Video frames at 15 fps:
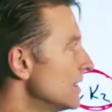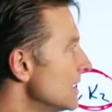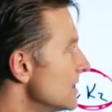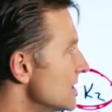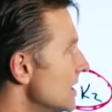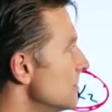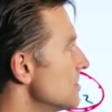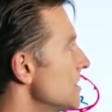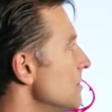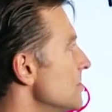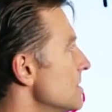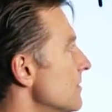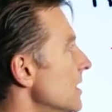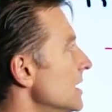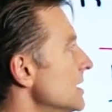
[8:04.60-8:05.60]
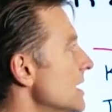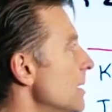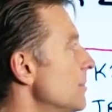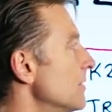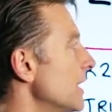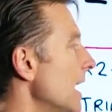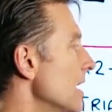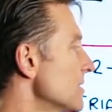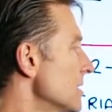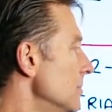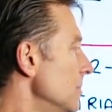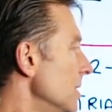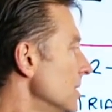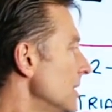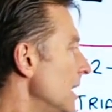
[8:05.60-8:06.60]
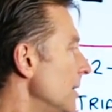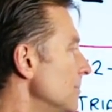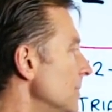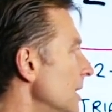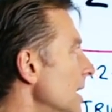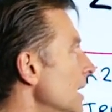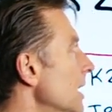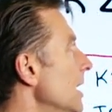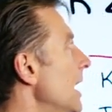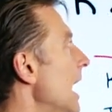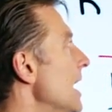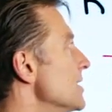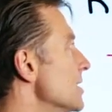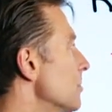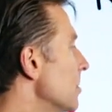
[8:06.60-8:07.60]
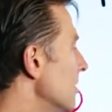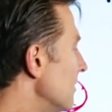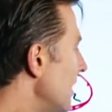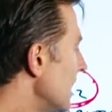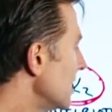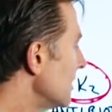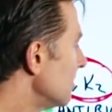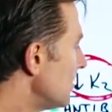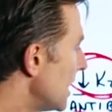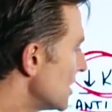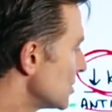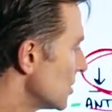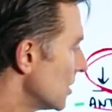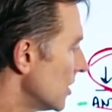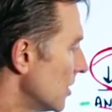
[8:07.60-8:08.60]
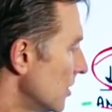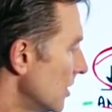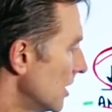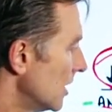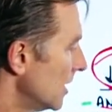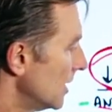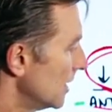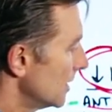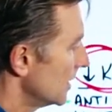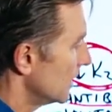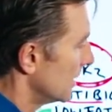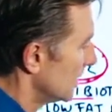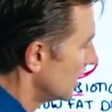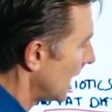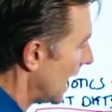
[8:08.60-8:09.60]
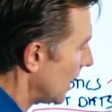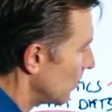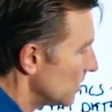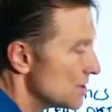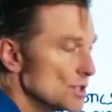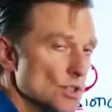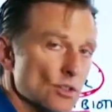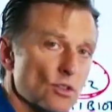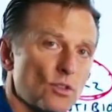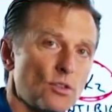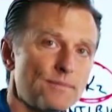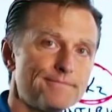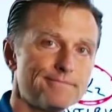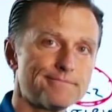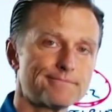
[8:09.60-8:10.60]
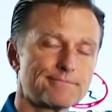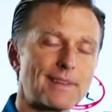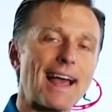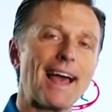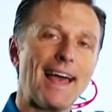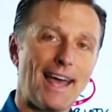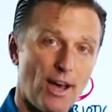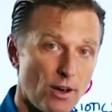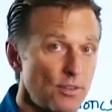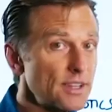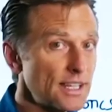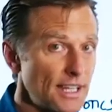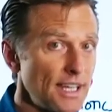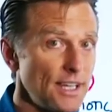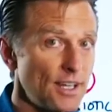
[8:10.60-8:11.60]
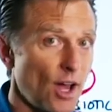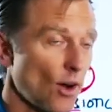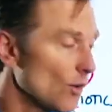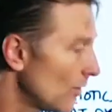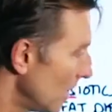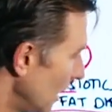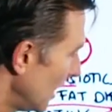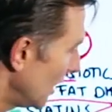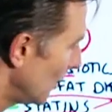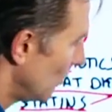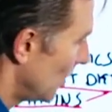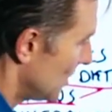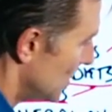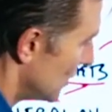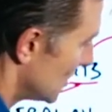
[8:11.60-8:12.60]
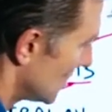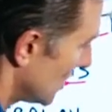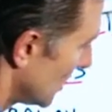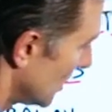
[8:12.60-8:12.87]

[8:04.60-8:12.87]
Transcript: any symptoms of any type of calcium buildup, as a preventative measure, I would do healthy keto, which is